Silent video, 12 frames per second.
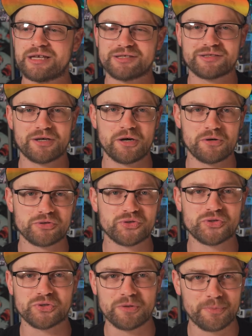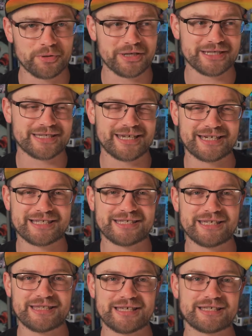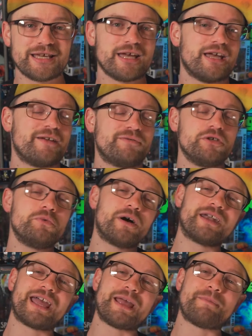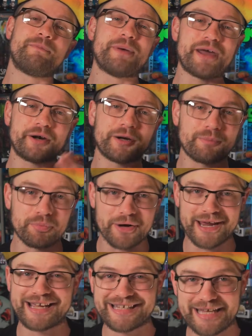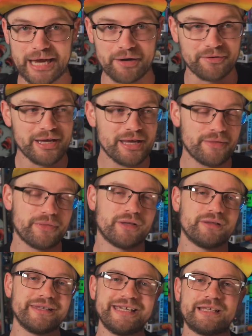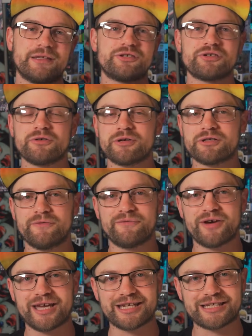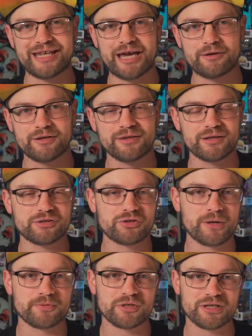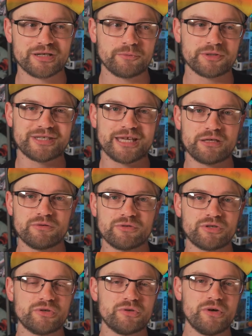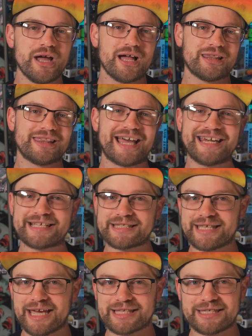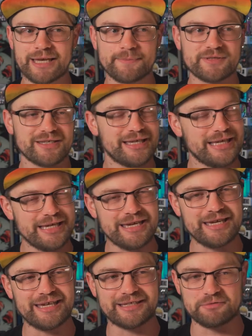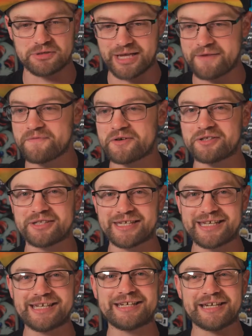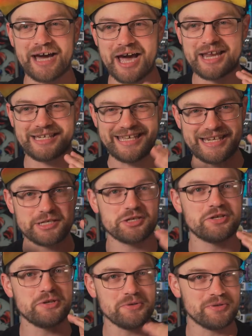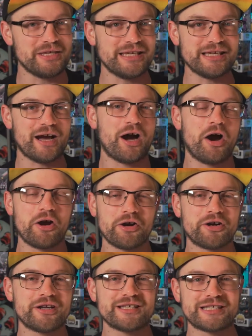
So super excited to see this. If you want a better breakdown, the link that you're going to find down in the description will take you to Linus Tech Tips. He definitely got into the hard